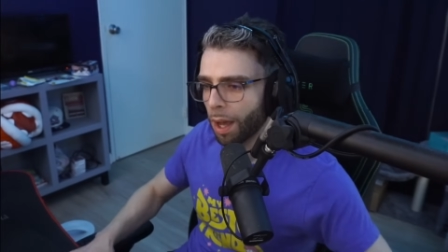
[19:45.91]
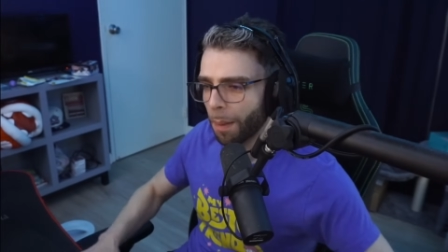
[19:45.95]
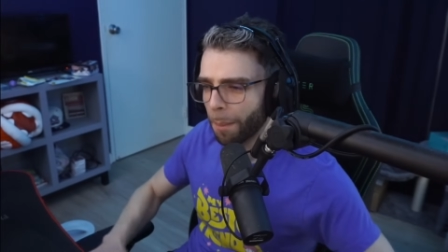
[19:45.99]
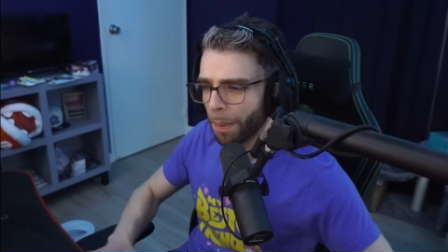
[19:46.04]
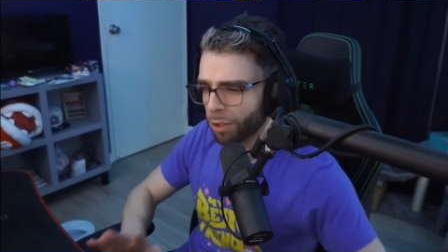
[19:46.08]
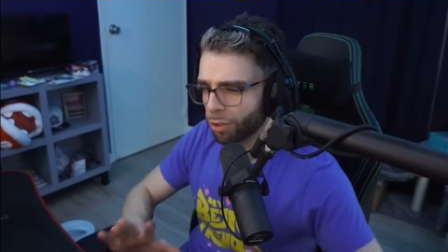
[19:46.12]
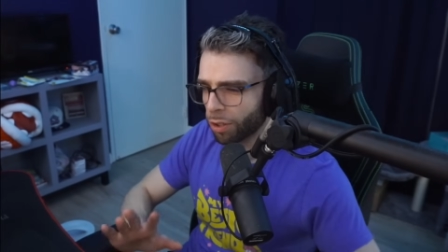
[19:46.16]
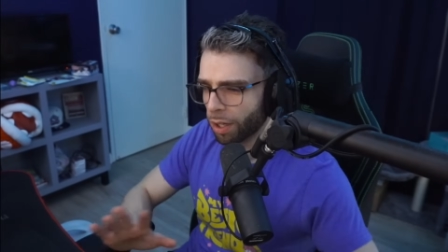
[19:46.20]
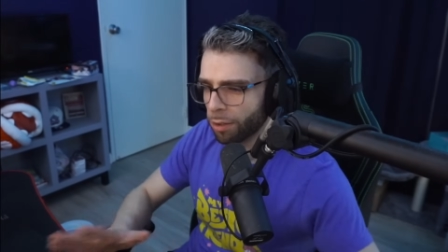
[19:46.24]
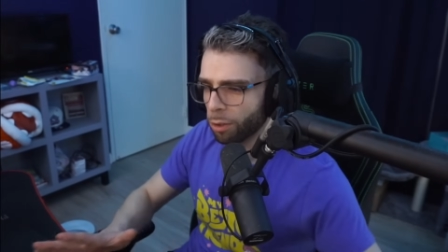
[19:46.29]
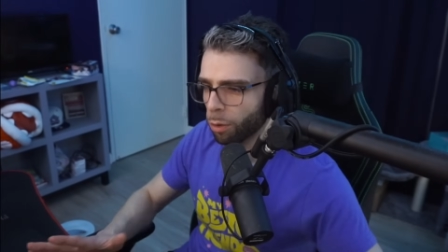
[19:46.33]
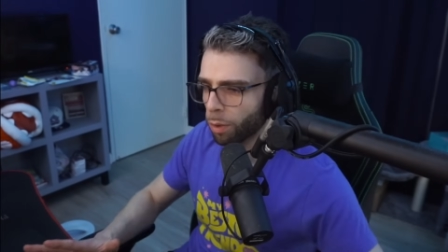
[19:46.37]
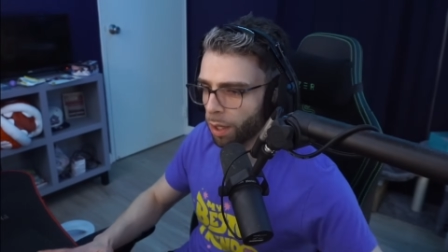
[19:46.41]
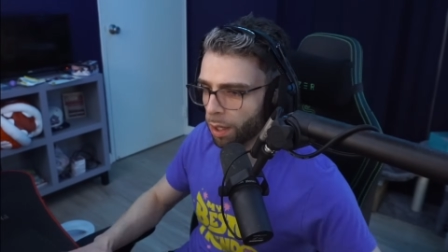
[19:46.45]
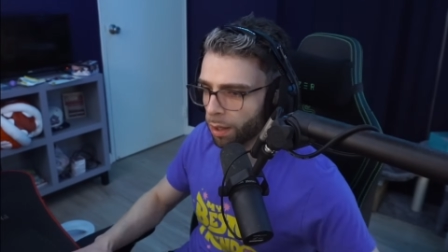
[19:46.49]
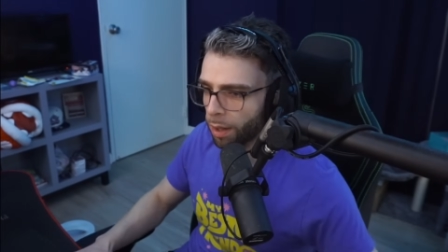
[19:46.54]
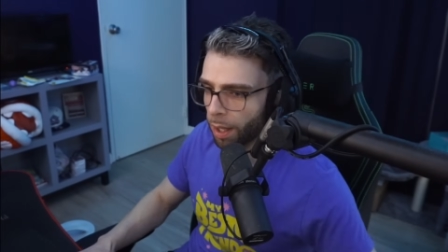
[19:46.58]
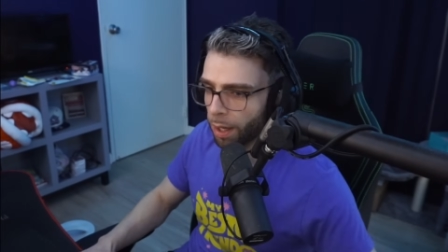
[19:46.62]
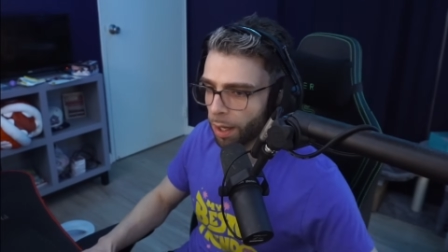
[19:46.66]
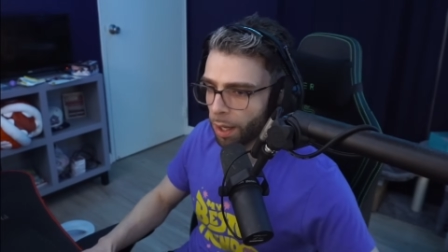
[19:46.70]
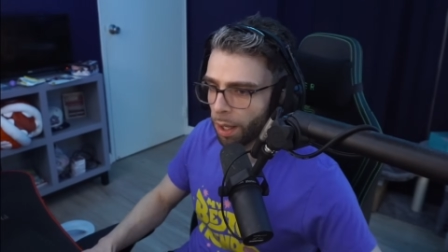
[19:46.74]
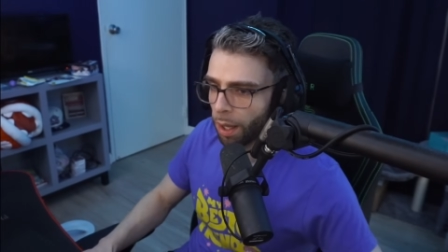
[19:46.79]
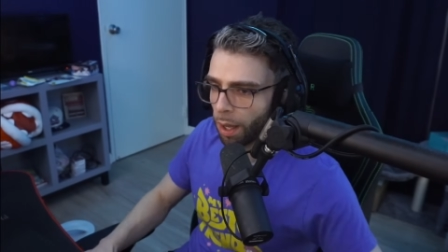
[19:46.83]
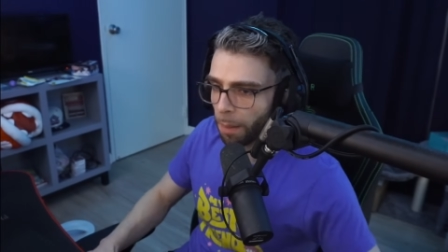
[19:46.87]
I'm not trying to do any of
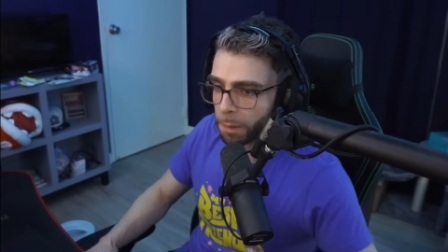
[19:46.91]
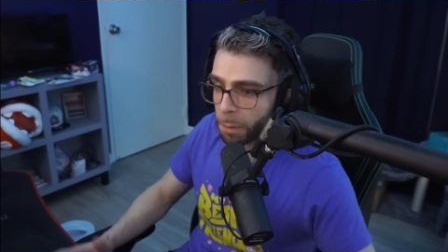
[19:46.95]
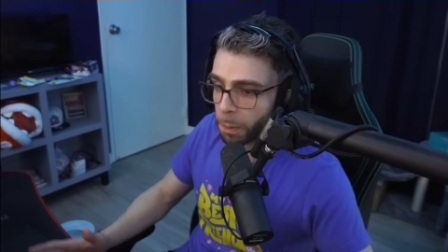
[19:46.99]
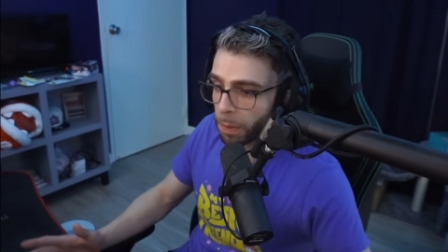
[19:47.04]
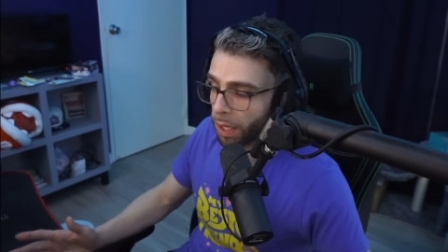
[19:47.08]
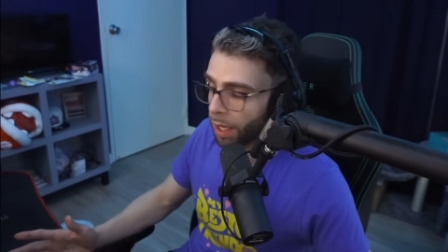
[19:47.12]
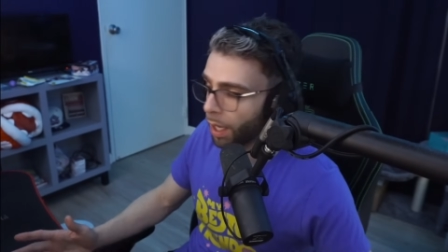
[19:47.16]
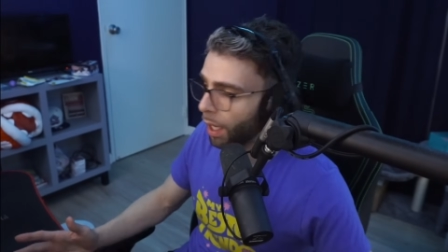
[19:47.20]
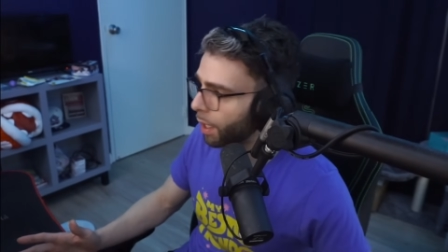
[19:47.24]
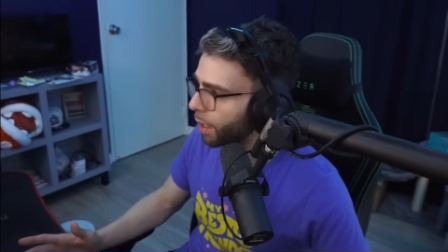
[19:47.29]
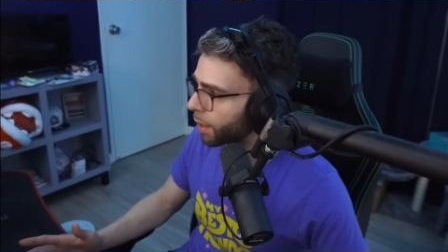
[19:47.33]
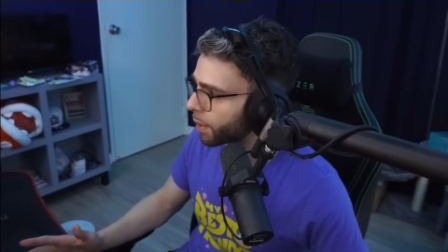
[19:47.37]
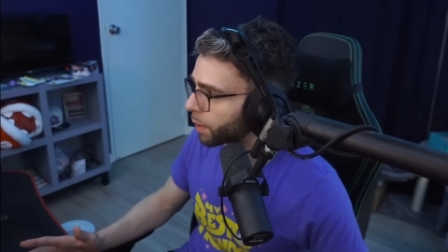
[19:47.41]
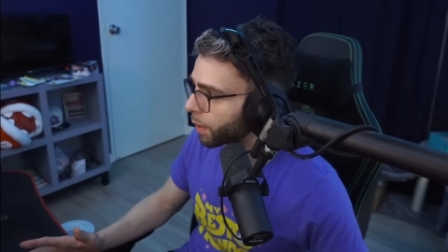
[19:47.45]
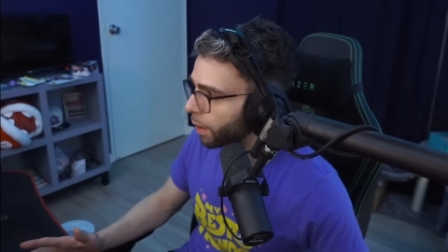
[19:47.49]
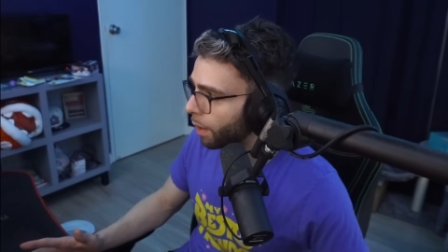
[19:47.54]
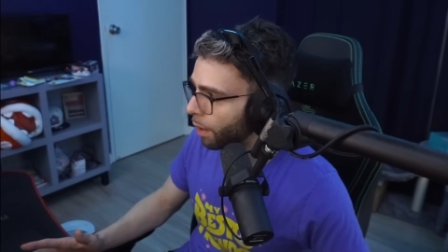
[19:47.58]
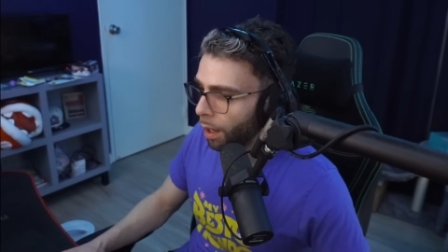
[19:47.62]
that. I'm just being honest.